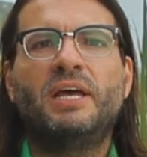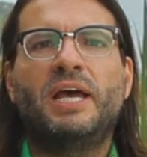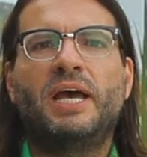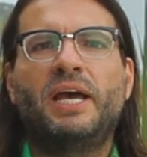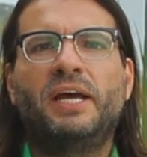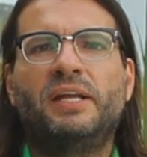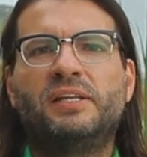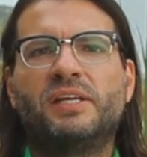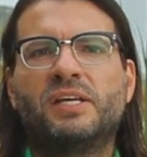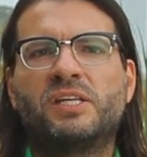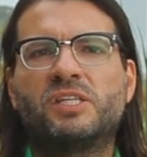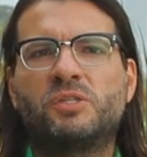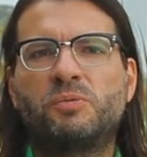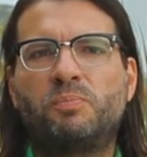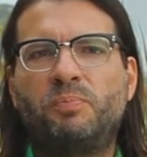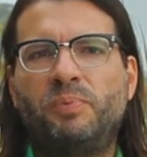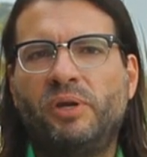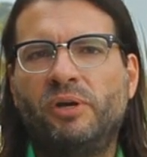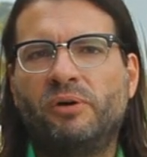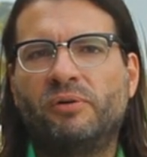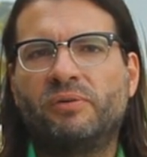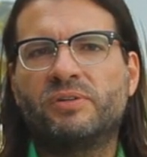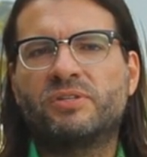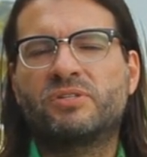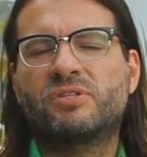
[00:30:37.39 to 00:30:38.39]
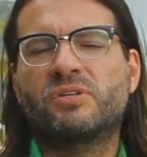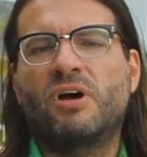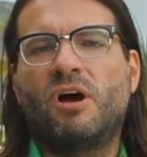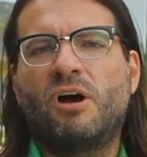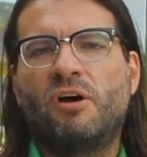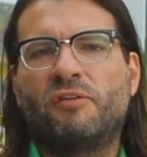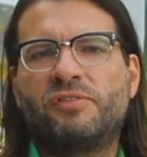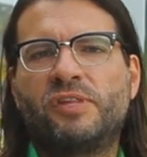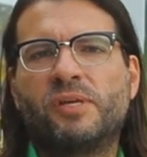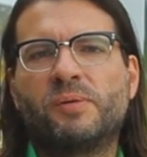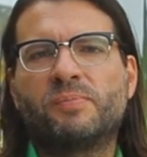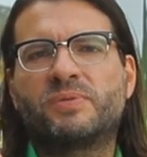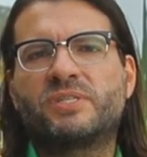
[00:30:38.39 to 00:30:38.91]
and experience
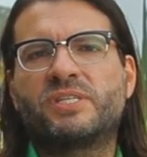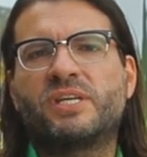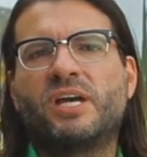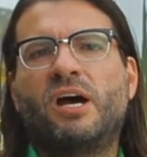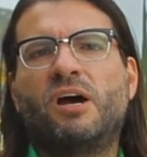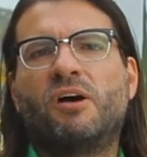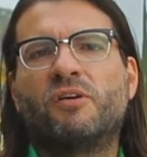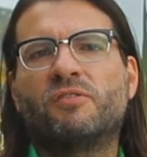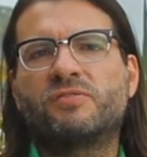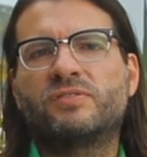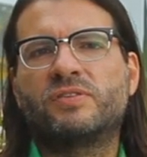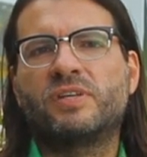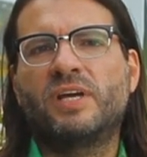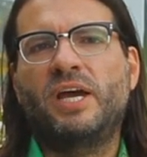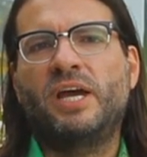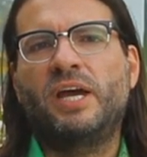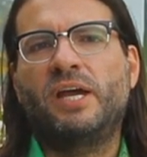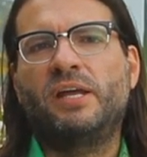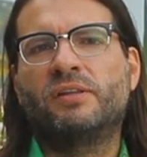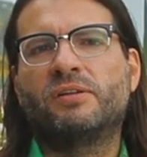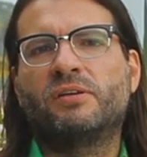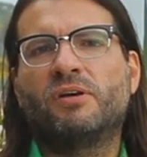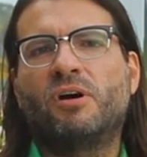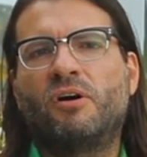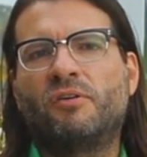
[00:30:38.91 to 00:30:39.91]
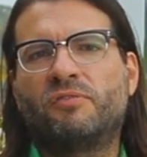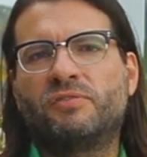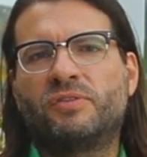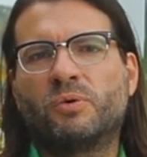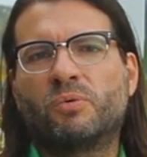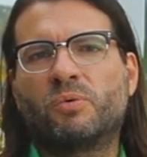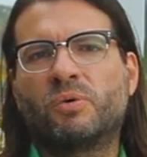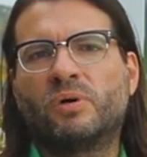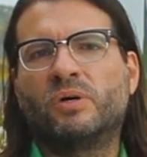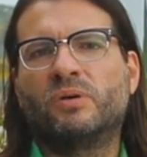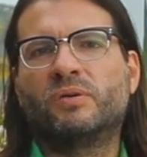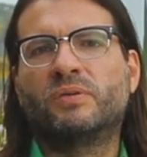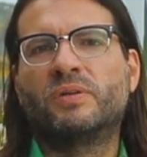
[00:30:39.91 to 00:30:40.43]
of themselves and of the
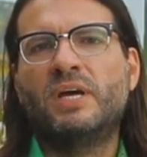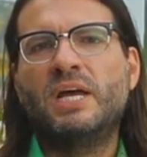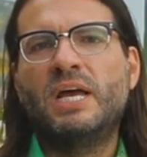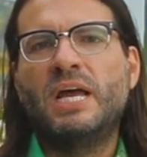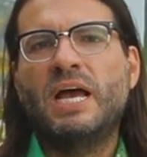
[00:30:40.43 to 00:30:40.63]
world